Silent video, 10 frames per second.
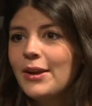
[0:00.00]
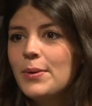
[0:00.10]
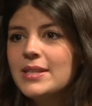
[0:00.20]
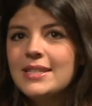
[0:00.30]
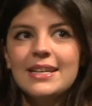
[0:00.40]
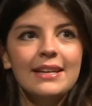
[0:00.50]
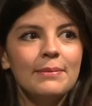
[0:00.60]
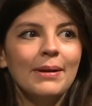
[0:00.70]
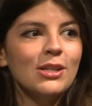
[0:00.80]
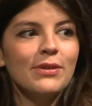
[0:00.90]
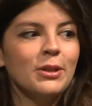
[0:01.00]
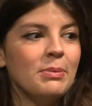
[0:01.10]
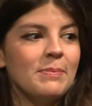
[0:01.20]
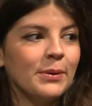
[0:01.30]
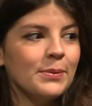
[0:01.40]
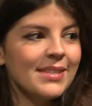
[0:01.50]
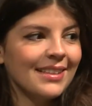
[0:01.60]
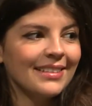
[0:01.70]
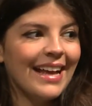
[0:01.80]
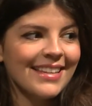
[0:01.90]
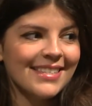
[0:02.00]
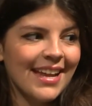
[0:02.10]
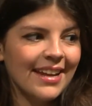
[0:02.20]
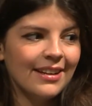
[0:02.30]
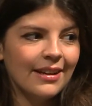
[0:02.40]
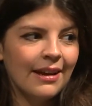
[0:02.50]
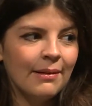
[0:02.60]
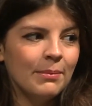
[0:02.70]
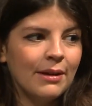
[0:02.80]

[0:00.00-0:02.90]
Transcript: Quincy, a bunch of other people, it was like the last night um,